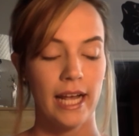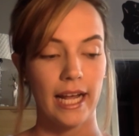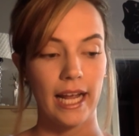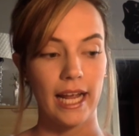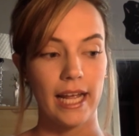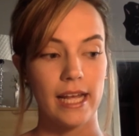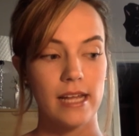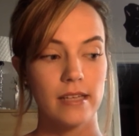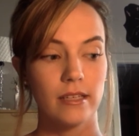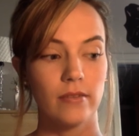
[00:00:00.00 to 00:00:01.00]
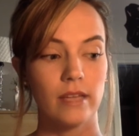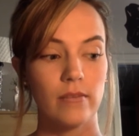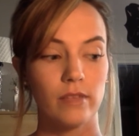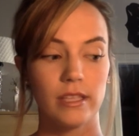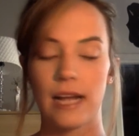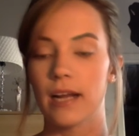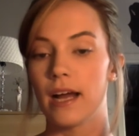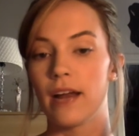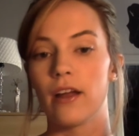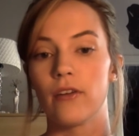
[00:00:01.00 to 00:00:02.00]
And then when Zach
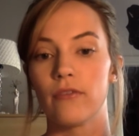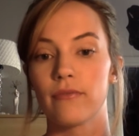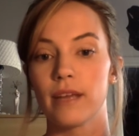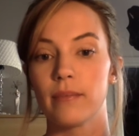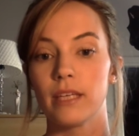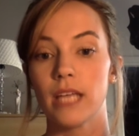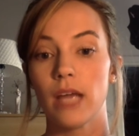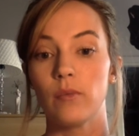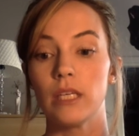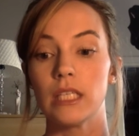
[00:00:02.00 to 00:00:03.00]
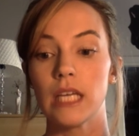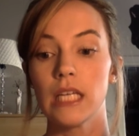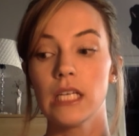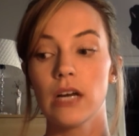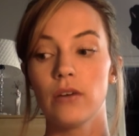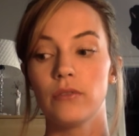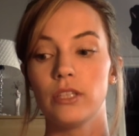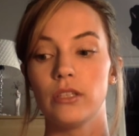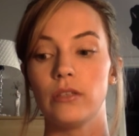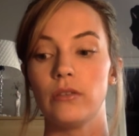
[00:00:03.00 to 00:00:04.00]
got out on family day, we did
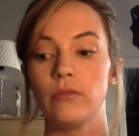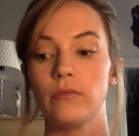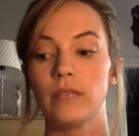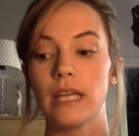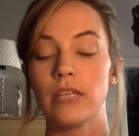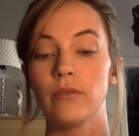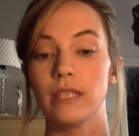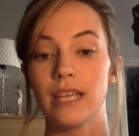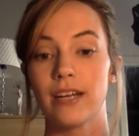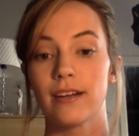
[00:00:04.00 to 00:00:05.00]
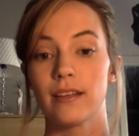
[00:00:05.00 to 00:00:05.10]
they do a dinner at